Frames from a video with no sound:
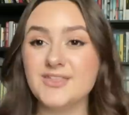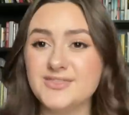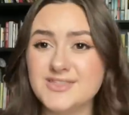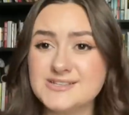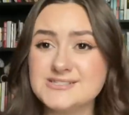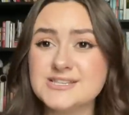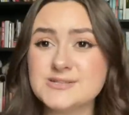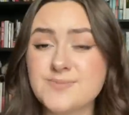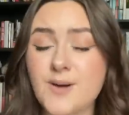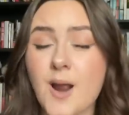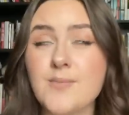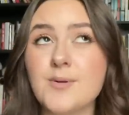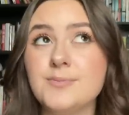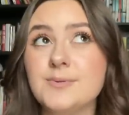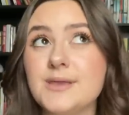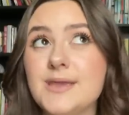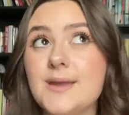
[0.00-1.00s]
This is
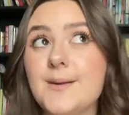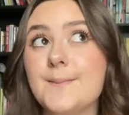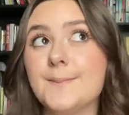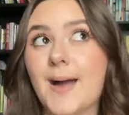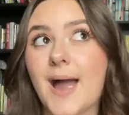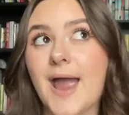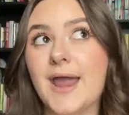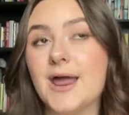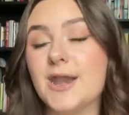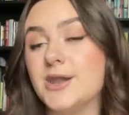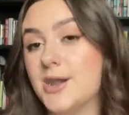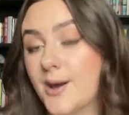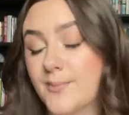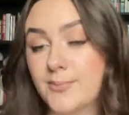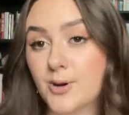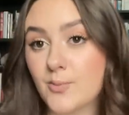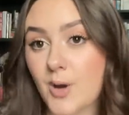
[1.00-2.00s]
probably my
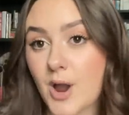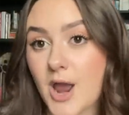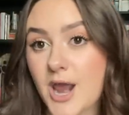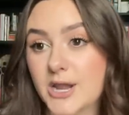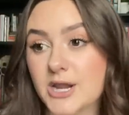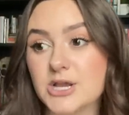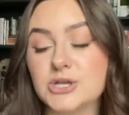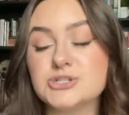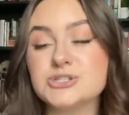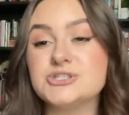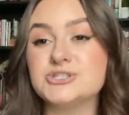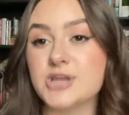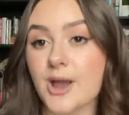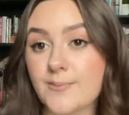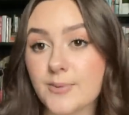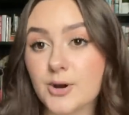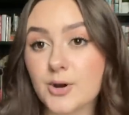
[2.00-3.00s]
number one
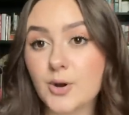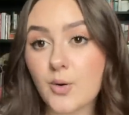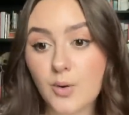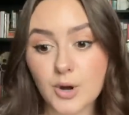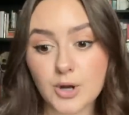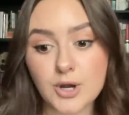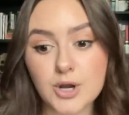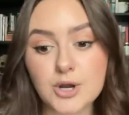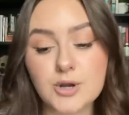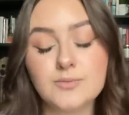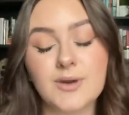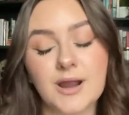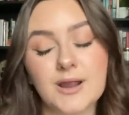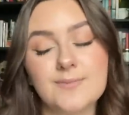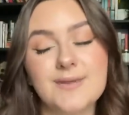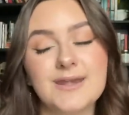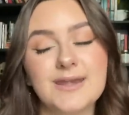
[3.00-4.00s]
summer horror
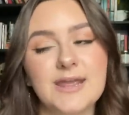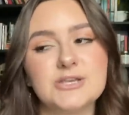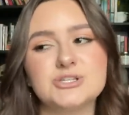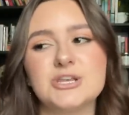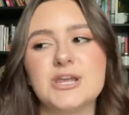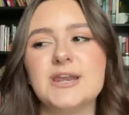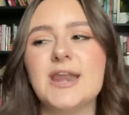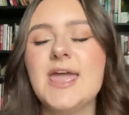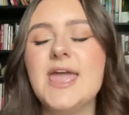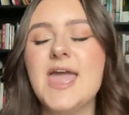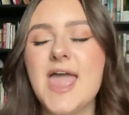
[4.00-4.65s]
recommendation